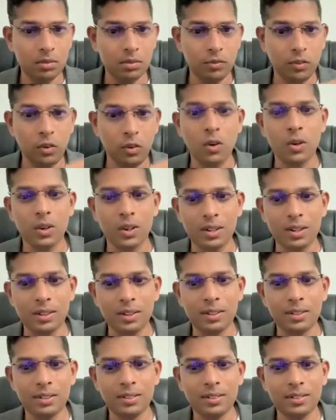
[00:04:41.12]
for
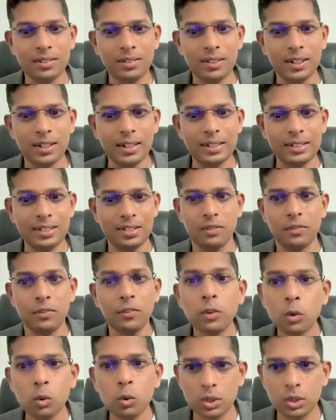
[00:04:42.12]
its
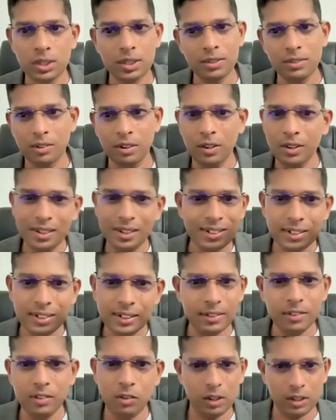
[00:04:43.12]
fruits or
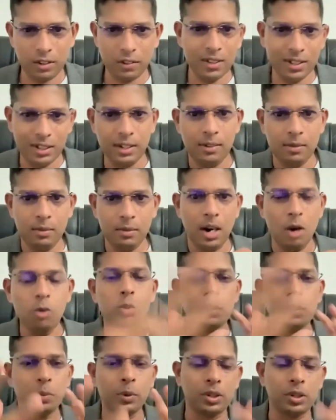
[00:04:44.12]
whatever their
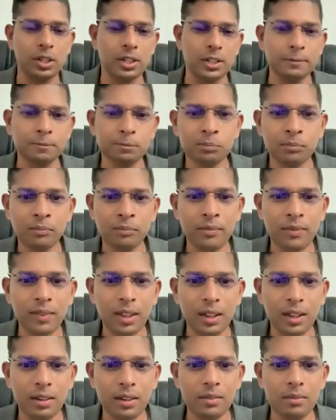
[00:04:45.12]
output.
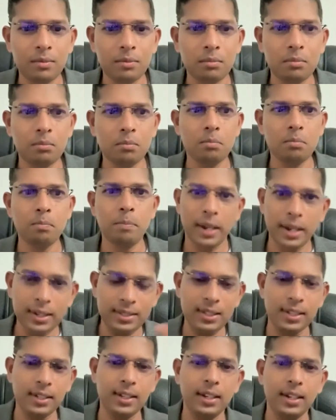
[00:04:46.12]

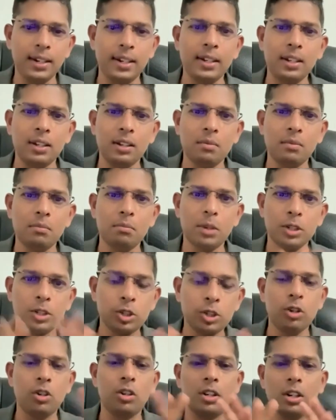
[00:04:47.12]
Basically,
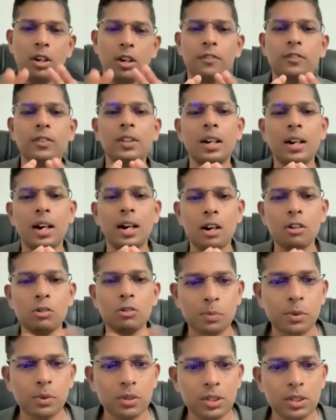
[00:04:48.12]
majority of the
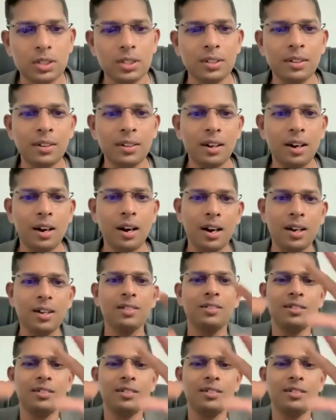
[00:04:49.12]
outputs are